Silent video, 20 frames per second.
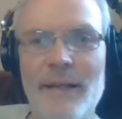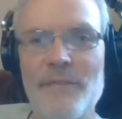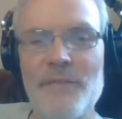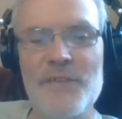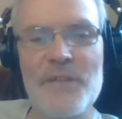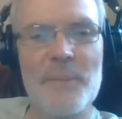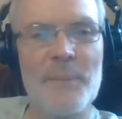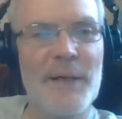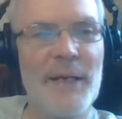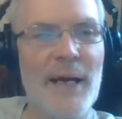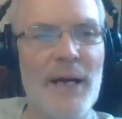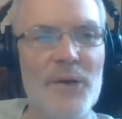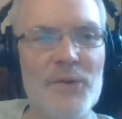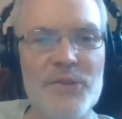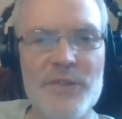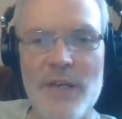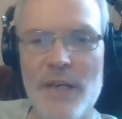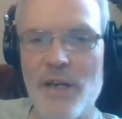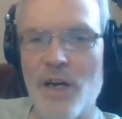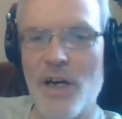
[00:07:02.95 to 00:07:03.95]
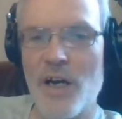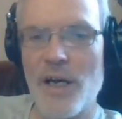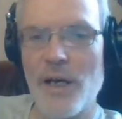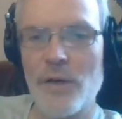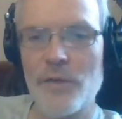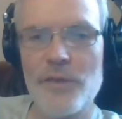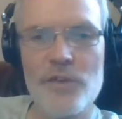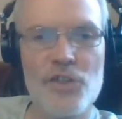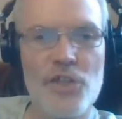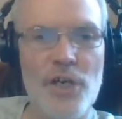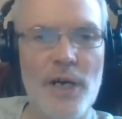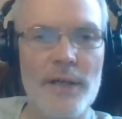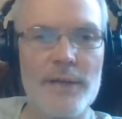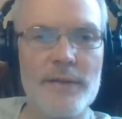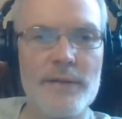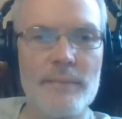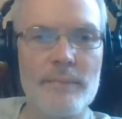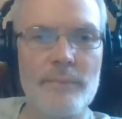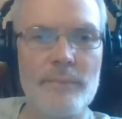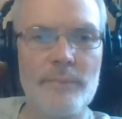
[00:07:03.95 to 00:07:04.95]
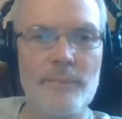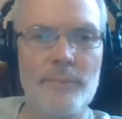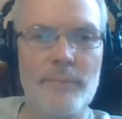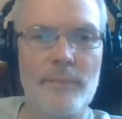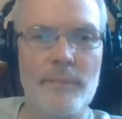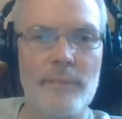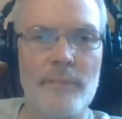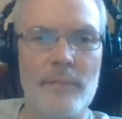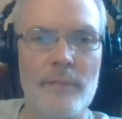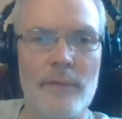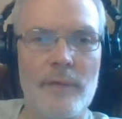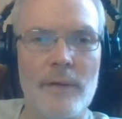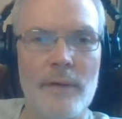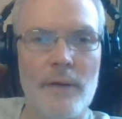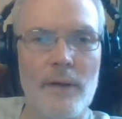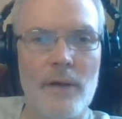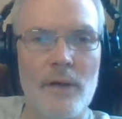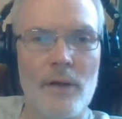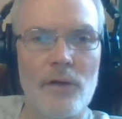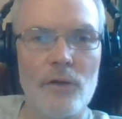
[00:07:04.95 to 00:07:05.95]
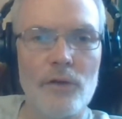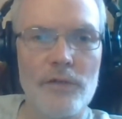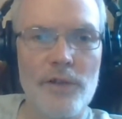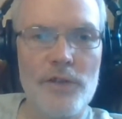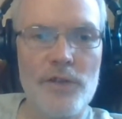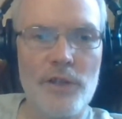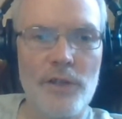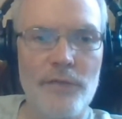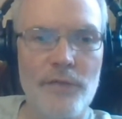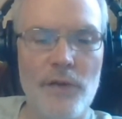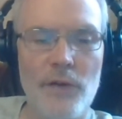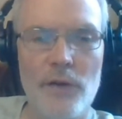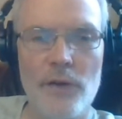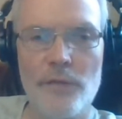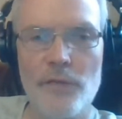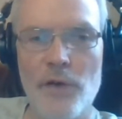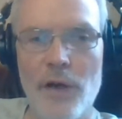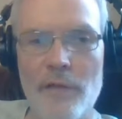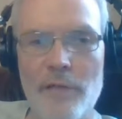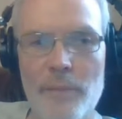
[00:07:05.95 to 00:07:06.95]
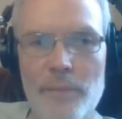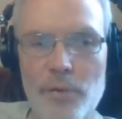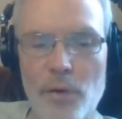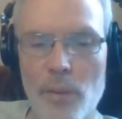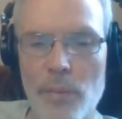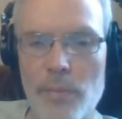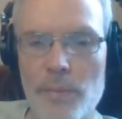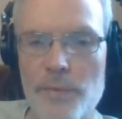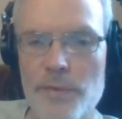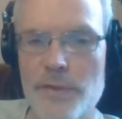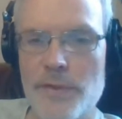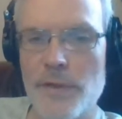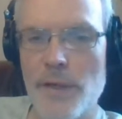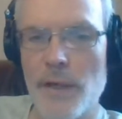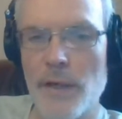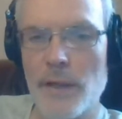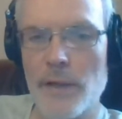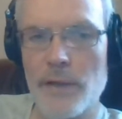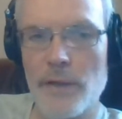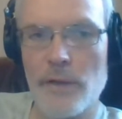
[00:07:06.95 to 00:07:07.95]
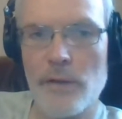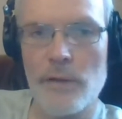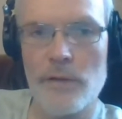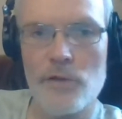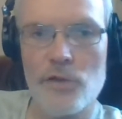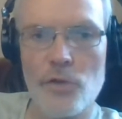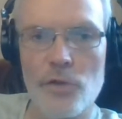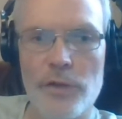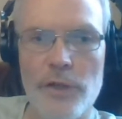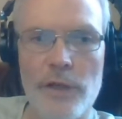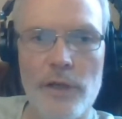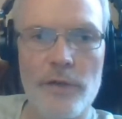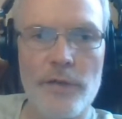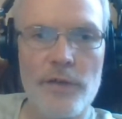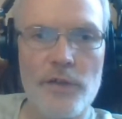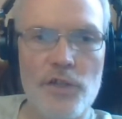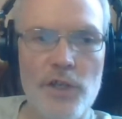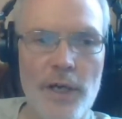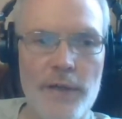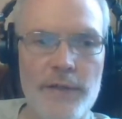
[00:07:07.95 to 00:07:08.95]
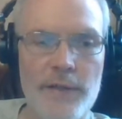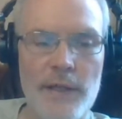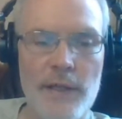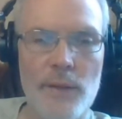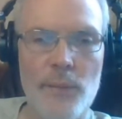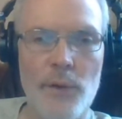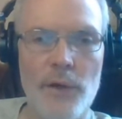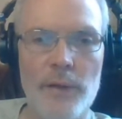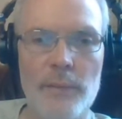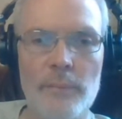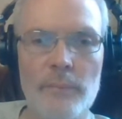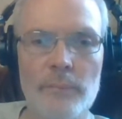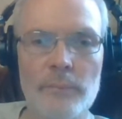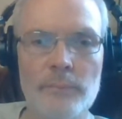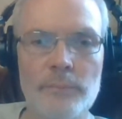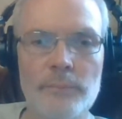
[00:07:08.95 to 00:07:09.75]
If it's somebody else, say hi on the chat. Or Richard, if you're having problems, you could join in on the chat anyway.